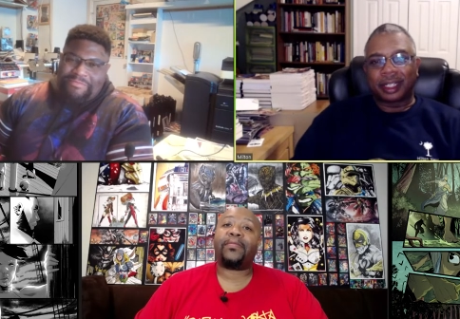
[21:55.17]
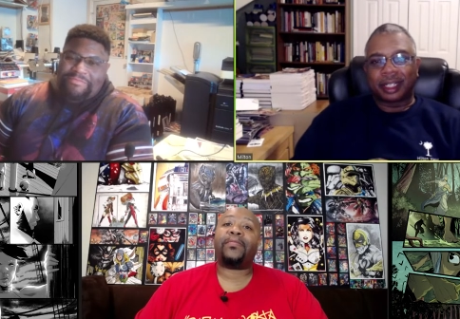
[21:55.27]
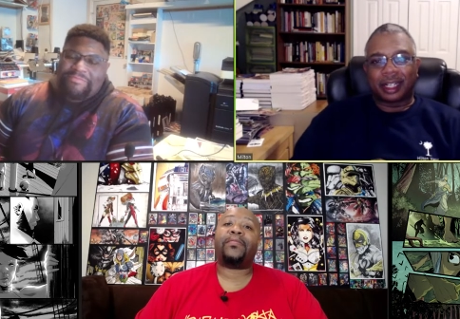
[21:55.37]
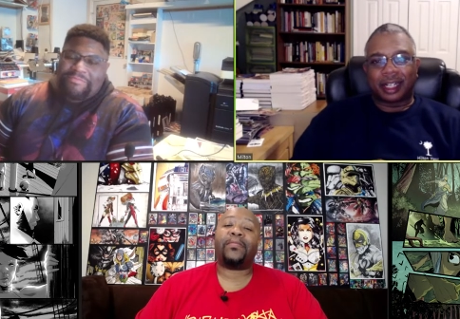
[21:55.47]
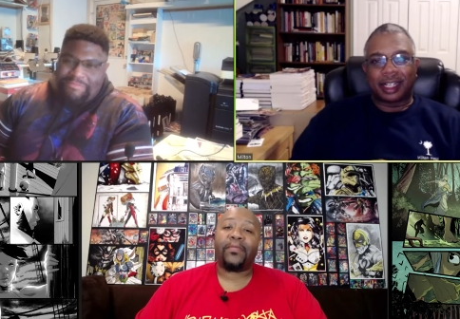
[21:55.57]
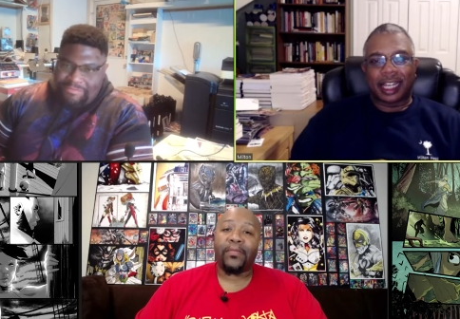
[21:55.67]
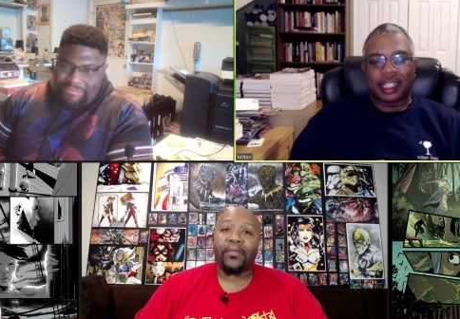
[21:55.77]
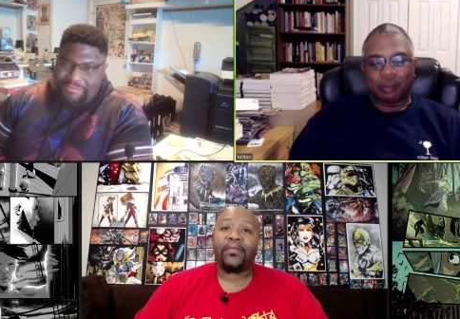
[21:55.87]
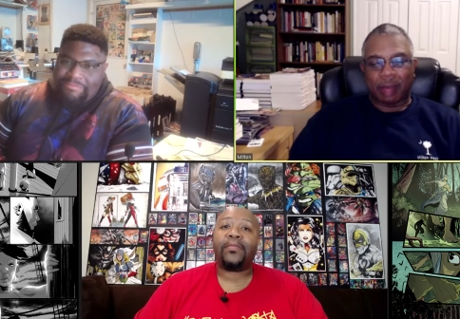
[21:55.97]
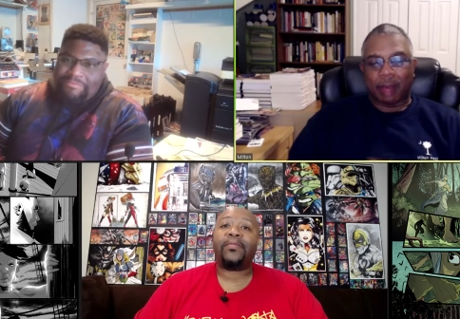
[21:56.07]
Speaker 1: Uh, that's
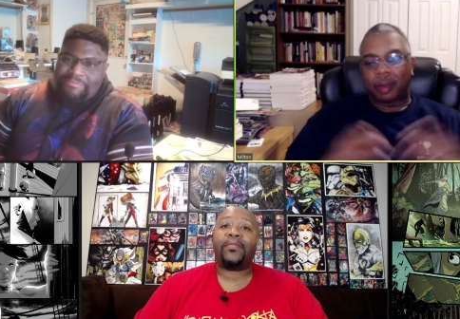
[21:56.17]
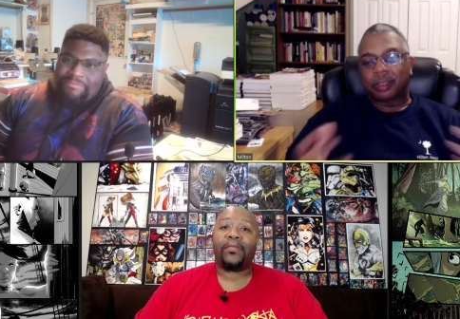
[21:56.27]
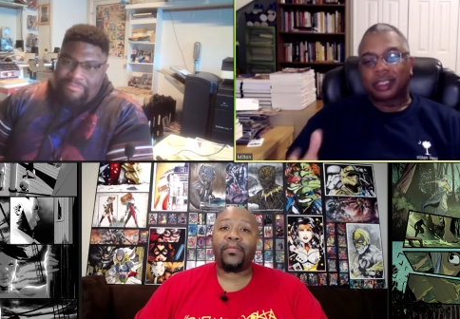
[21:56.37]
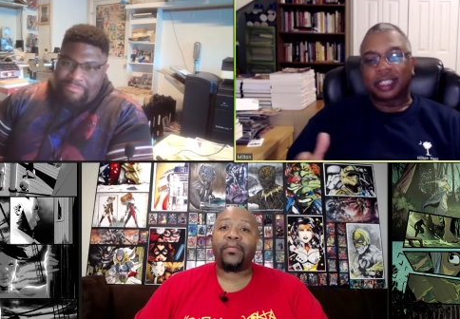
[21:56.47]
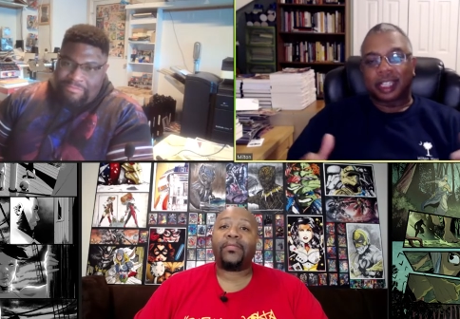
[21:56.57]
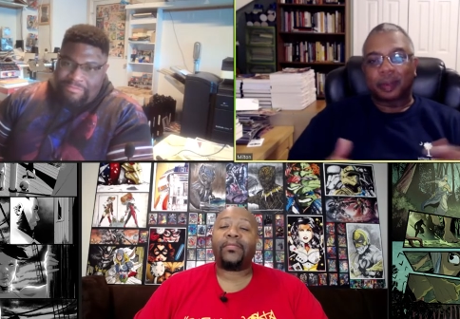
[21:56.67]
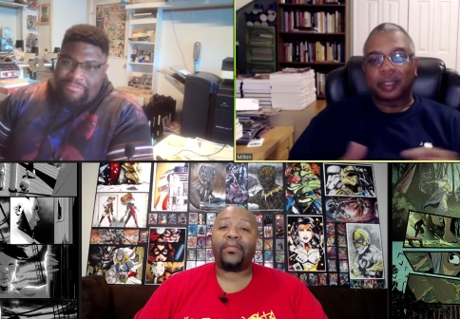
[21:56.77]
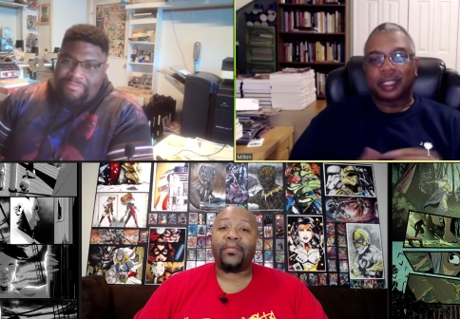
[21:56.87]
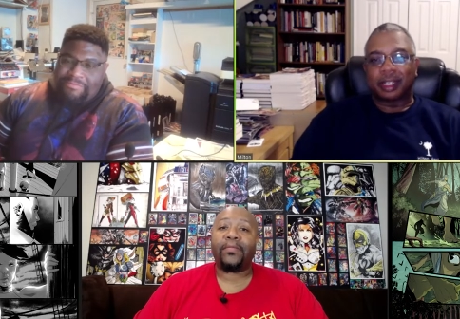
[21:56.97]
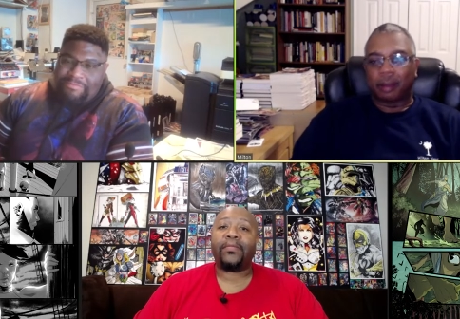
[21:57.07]
my publishing
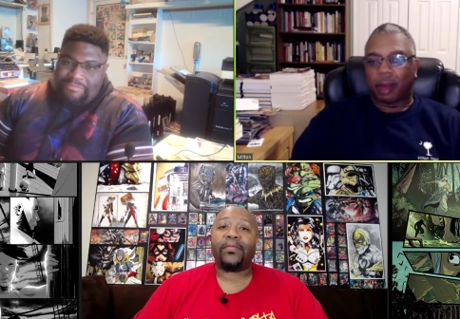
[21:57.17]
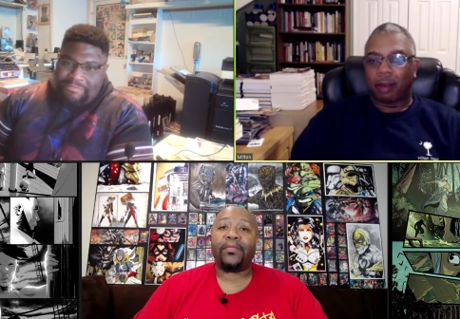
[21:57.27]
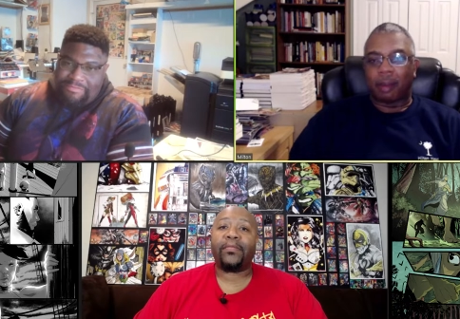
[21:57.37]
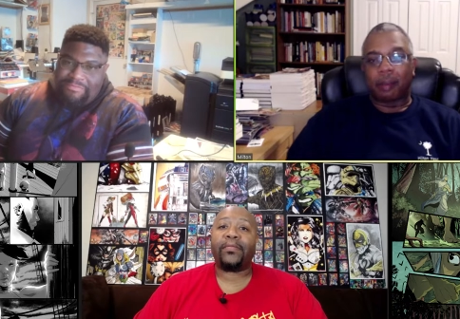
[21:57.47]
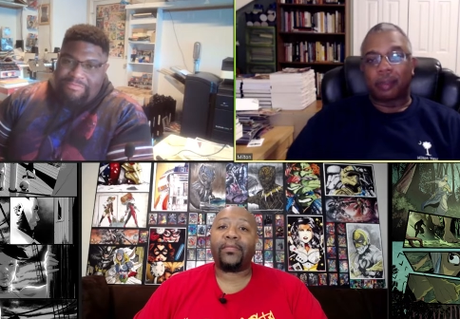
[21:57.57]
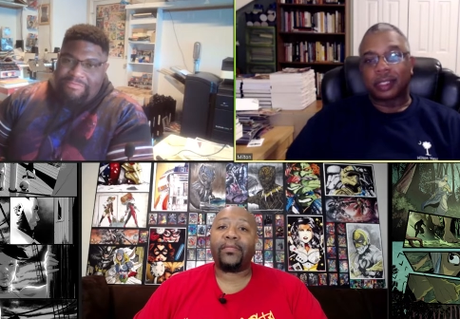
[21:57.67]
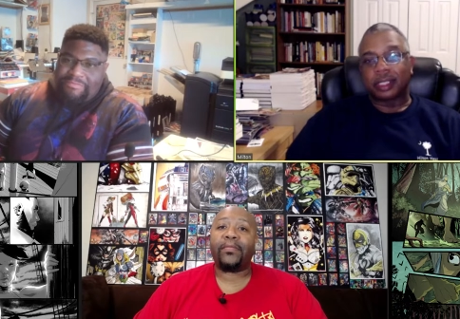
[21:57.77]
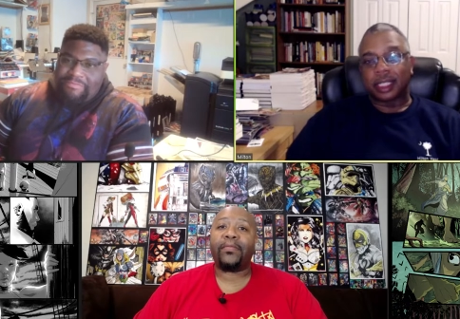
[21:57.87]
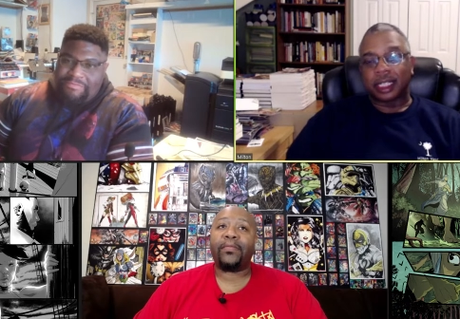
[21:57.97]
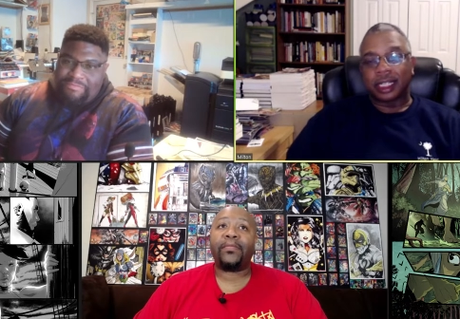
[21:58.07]
company. Uh, all my books are
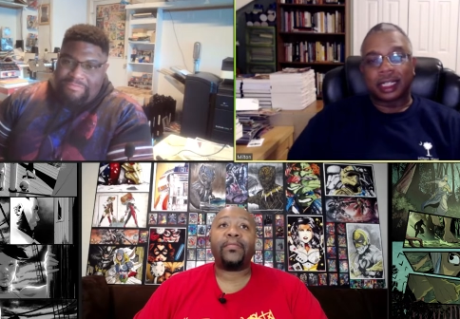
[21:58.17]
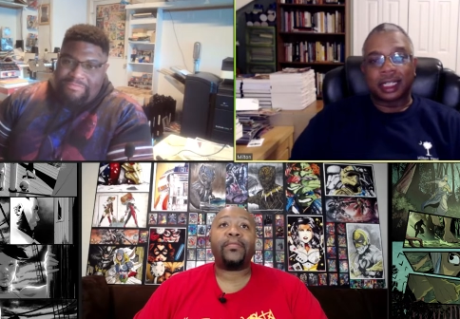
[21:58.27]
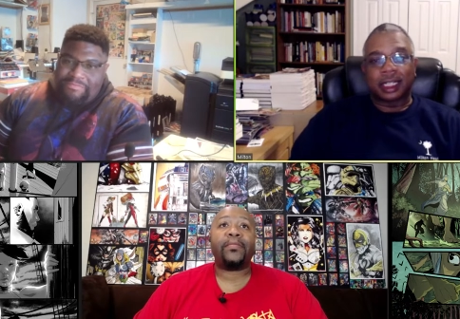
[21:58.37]
there.